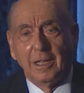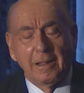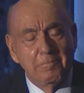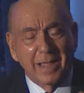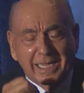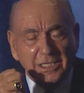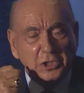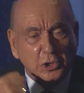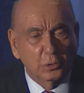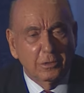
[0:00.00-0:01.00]
in making
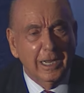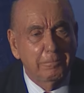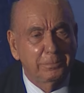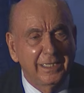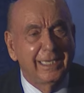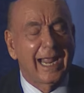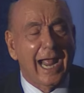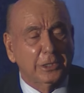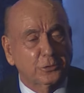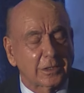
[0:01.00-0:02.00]
sure that
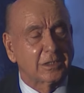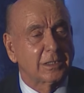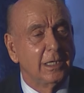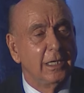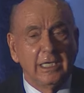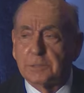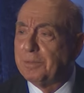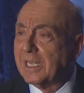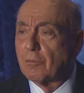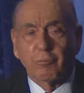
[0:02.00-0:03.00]
pediatrics is
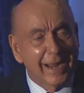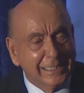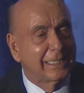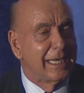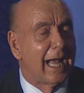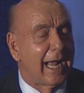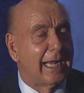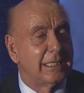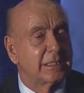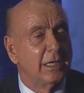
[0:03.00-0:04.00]
being
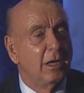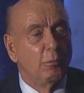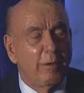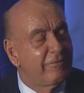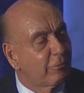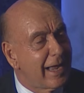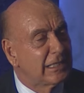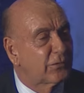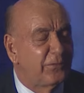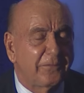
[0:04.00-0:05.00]
recognized. We've
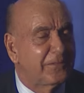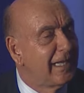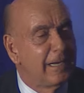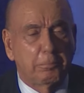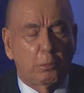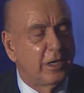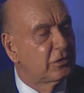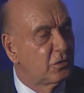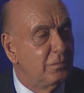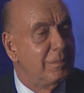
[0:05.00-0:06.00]
raised
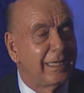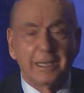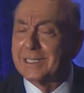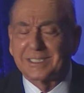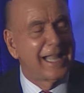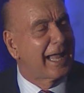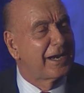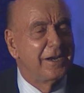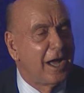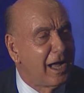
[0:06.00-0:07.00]
$15.2 million. It's not
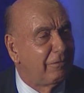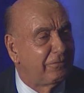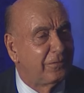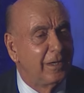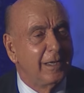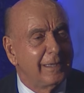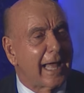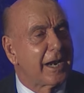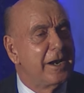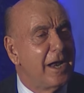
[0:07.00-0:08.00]
enough.
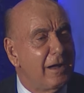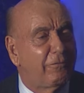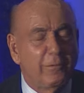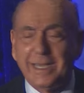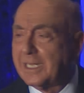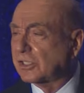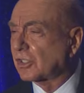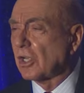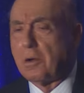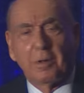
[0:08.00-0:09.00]
Not enough. We need
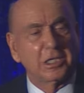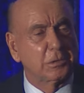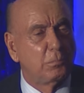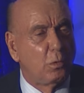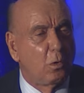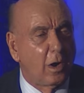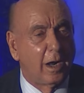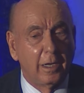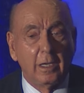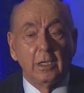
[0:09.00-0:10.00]
so much more.
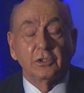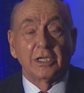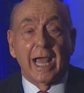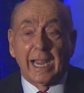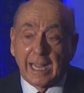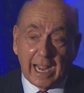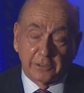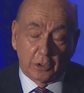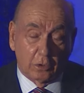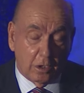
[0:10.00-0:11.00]
Tonight, I
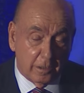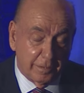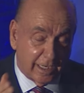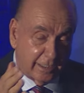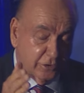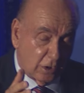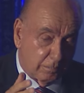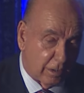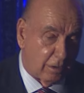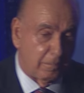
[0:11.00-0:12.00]
told Urban and I told
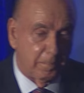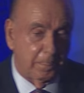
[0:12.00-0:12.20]
Bo,